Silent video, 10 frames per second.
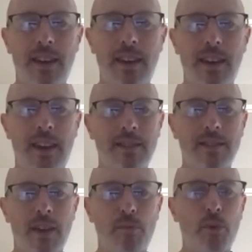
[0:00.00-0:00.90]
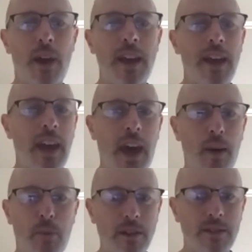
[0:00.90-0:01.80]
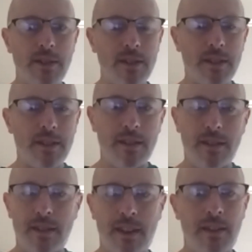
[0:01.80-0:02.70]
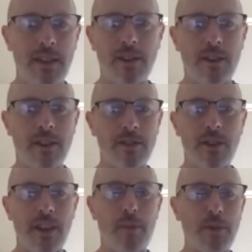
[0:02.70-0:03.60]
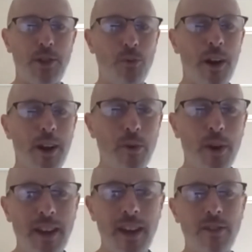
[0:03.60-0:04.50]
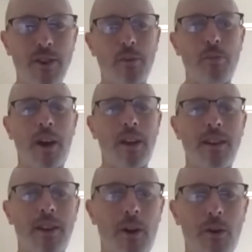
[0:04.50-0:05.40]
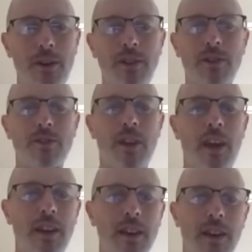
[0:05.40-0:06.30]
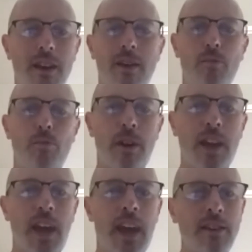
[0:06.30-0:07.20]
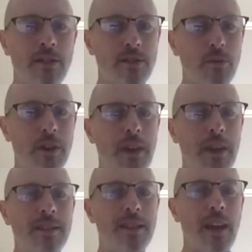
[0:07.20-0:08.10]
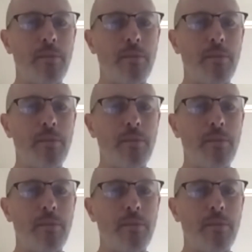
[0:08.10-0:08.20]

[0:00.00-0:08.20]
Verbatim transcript: it's like breaking habits. And right. these really habits you want to break either, but you know, even just like putting a hand on someone to maintain